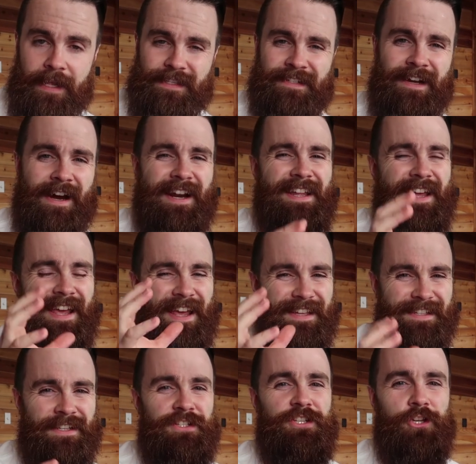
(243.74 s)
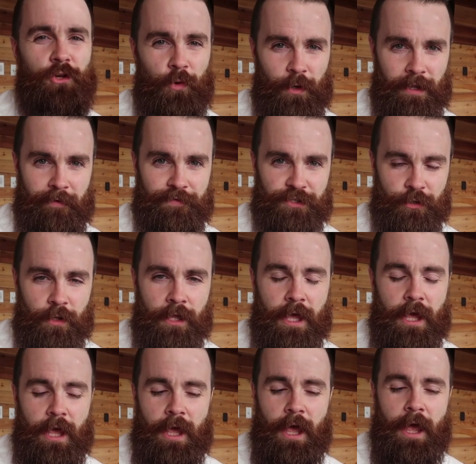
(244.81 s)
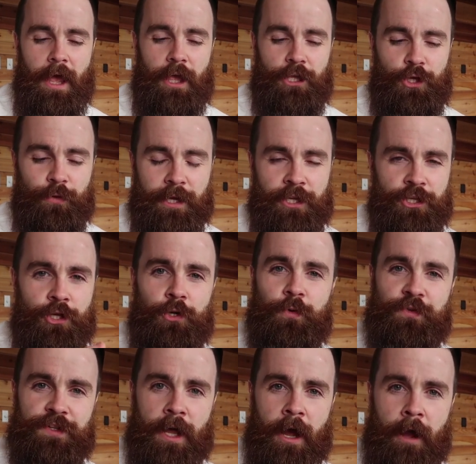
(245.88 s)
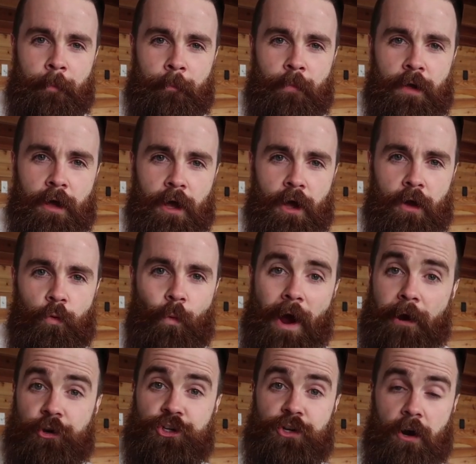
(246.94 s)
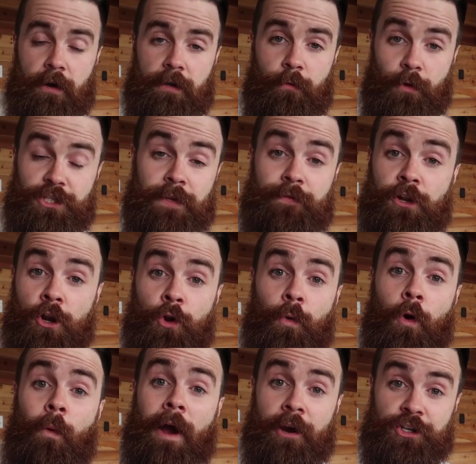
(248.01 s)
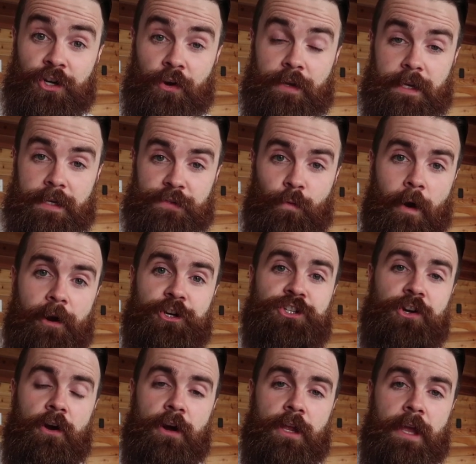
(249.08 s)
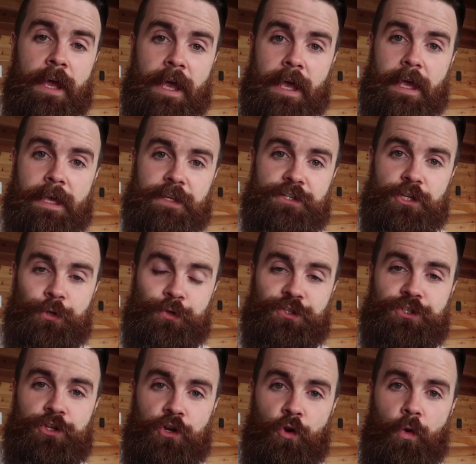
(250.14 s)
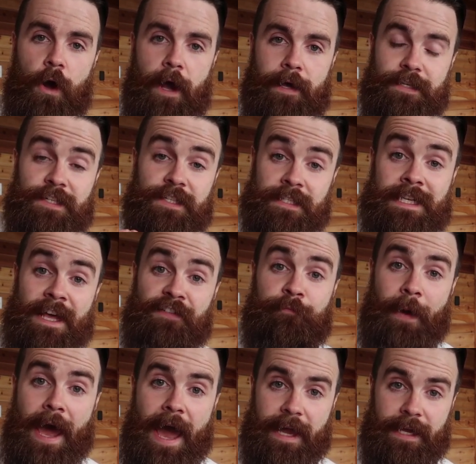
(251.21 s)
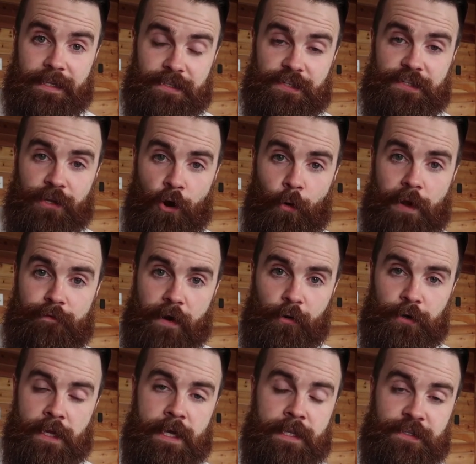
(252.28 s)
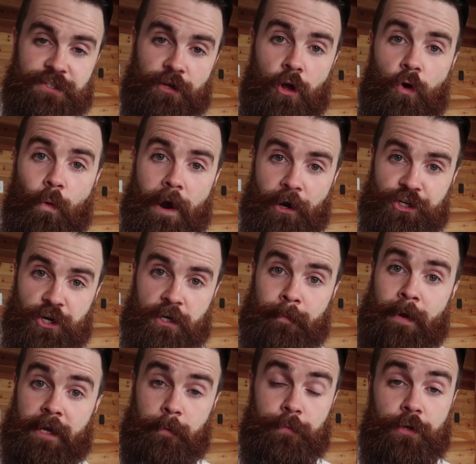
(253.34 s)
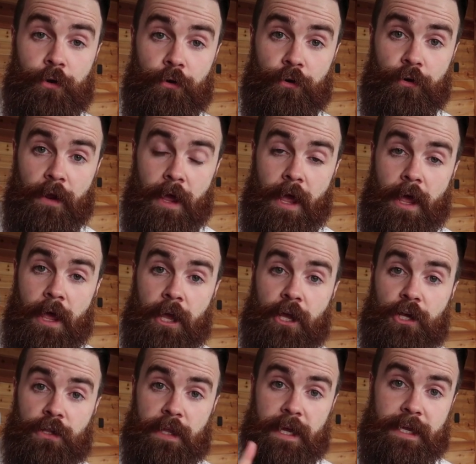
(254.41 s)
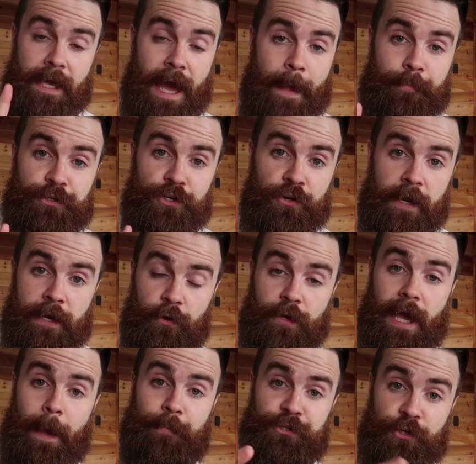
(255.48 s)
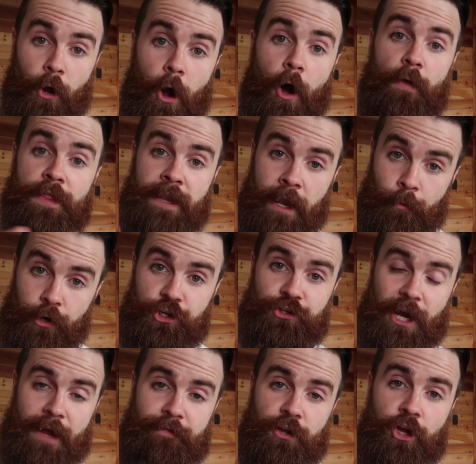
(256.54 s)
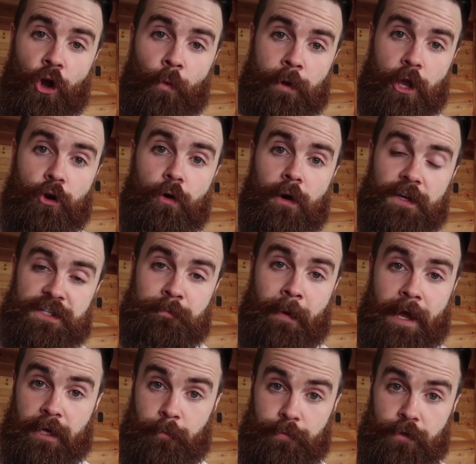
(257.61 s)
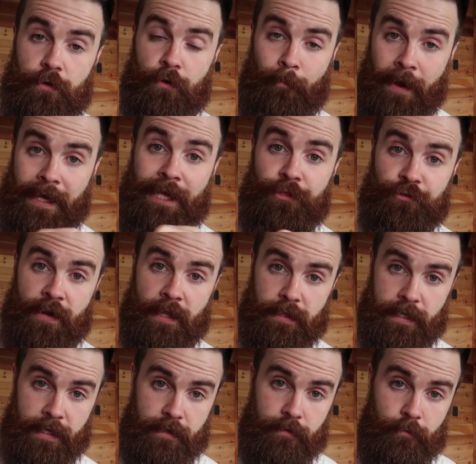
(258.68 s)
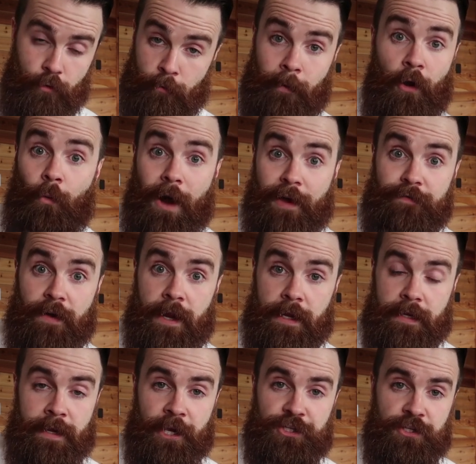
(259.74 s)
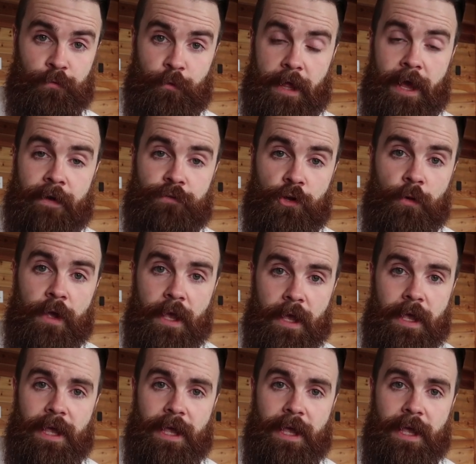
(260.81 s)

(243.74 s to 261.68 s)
It's not as intuitive. So you can use Wireshark, which if you don't know what Wireshark is used to sniff packets. So if I were to install Wireshark on my computer, click capture, it'll capture all the network traffic going across my computer, my Ethernet link, or my Wi-Fi connection, what have you.